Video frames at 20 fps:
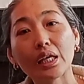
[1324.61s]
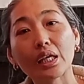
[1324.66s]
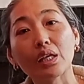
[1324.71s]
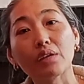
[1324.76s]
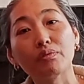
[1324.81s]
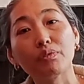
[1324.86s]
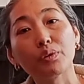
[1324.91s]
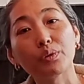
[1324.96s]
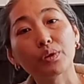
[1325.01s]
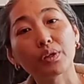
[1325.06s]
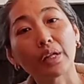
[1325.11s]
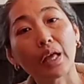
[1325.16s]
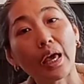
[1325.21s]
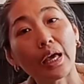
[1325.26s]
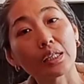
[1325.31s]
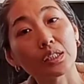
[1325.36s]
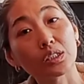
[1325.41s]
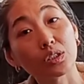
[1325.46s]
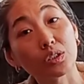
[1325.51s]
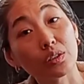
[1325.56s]
if you could
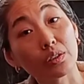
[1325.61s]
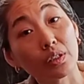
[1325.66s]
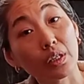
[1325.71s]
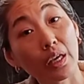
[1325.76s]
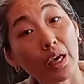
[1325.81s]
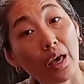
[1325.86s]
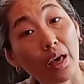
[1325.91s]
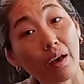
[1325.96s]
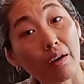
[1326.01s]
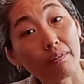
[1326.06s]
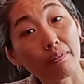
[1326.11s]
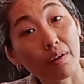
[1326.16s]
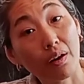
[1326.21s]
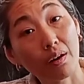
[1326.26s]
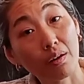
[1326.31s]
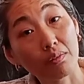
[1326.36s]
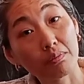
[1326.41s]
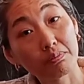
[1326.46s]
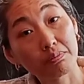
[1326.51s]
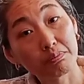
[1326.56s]
actually have
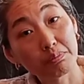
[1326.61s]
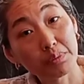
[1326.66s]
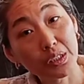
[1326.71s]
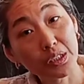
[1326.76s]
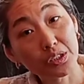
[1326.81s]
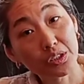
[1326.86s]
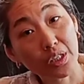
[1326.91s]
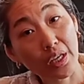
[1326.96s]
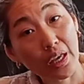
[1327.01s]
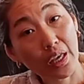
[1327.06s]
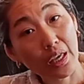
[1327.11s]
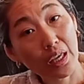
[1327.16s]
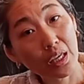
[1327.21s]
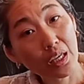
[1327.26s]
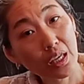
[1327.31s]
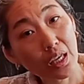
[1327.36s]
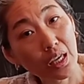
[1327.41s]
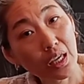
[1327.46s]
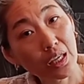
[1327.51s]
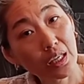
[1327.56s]

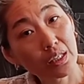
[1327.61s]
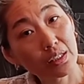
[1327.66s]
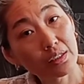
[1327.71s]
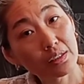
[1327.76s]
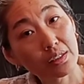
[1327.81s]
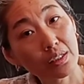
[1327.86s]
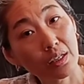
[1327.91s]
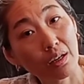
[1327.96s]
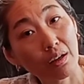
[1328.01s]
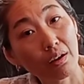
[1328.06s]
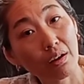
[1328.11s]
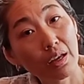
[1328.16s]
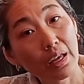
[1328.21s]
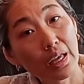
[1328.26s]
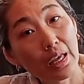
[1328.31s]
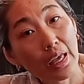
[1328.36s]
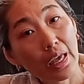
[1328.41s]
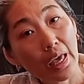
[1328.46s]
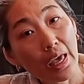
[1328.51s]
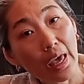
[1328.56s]
PJ and
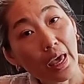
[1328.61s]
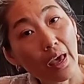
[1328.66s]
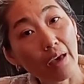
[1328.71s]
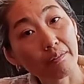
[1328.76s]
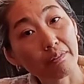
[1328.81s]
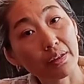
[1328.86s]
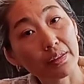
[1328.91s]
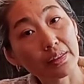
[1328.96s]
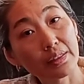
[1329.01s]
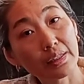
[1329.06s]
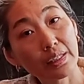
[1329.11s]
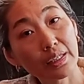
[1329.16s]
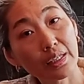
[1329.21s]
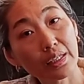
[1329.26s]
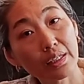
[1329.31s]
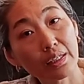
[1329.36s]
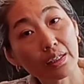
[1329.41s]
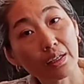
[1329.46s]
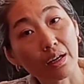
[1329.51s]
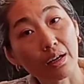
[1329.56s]
have a
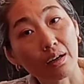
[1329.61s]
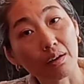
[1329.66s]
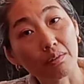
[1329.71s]
thin,